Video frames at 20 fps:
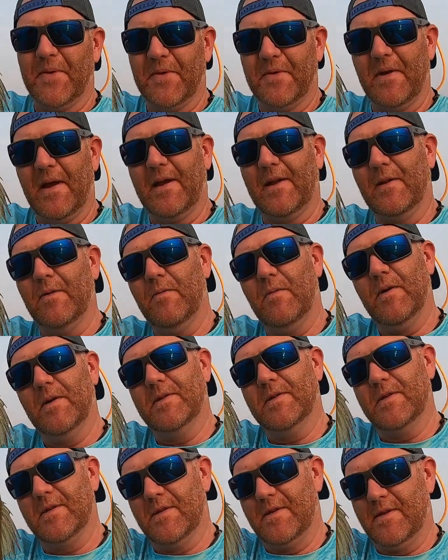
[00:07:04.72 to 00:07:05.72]
in your neck of the
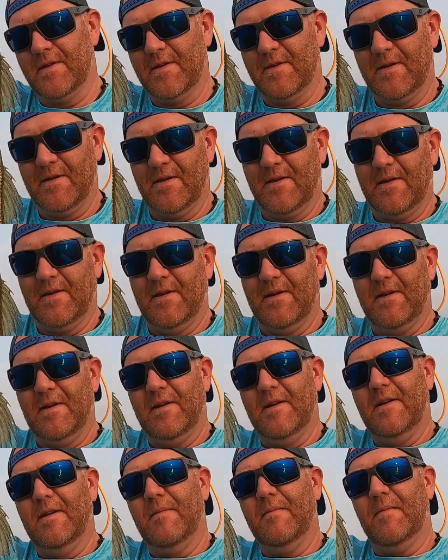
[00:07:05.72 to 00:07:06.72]
woods.
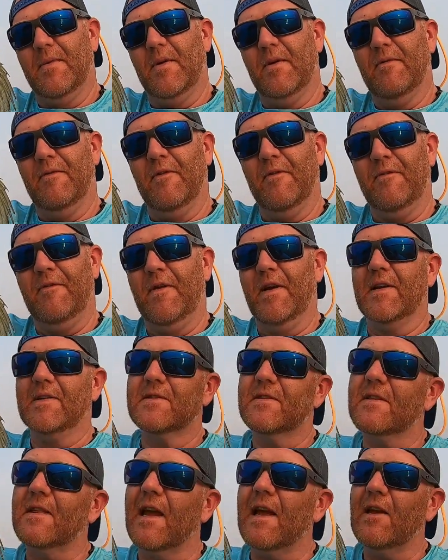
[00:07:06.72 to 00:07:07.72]
Beautiful
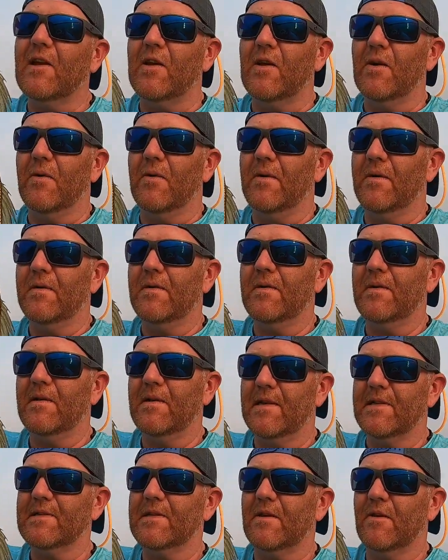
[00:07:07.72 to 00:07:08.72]
fish. Thank you.
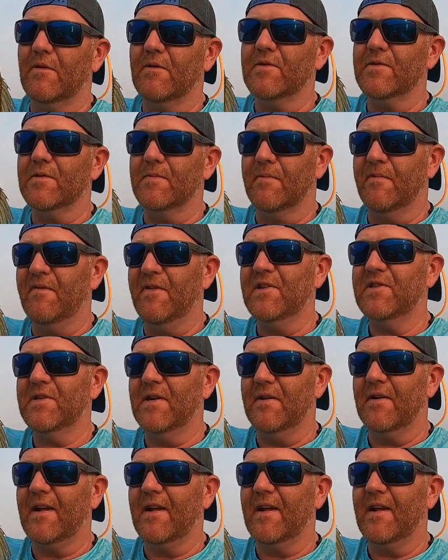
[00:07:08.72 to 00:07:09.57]
Listen, least I know there's some fish here